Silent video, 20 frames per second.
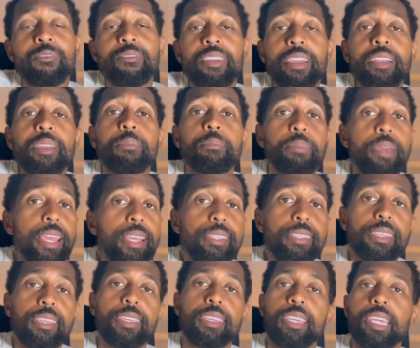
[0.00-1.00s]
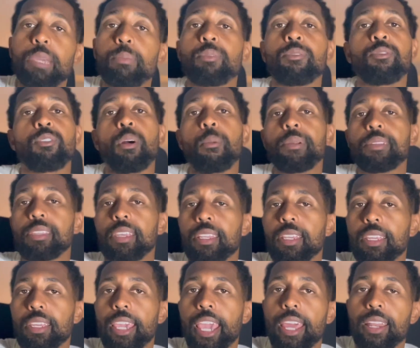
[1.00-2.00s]
very basic key performance
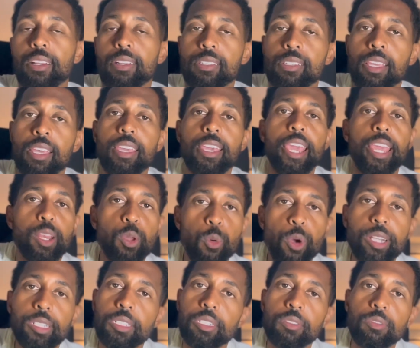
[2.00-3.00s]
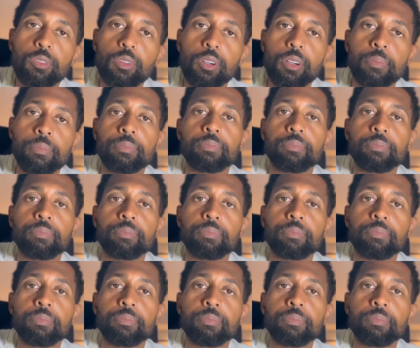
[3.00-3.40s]
indicators in question form.